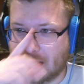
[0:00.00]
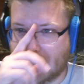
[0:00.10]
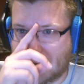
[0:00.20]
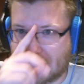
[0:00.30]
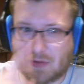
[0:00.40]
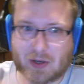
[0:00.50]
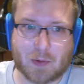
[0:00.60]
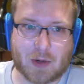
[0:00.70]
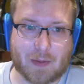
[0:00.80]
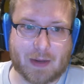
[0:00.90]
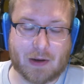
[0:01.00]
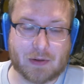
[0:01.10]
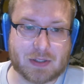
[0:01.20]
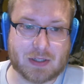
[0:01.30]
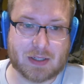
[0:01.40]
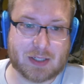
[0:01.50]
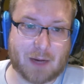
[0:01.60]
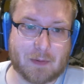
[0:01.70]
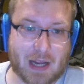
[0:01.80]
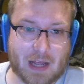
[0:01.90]
this video will come out the
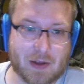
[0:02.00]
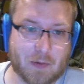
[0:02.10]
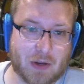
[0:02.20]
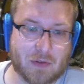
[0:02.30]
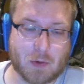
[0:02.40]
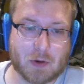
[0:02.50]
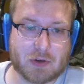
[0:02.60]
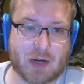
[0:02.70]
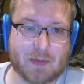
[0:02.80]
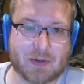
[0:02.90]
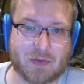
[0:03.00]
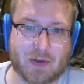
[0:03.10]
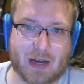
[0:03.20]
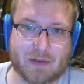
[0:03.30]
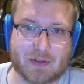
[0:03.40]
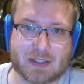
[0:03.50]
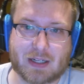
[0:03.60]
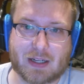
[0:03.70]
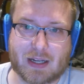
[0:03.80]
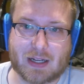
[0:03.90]
same day that week 4 drops, so if you haven't seen
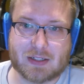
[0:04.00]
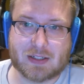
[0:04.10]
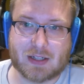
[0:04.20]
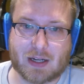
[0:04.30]
it yet,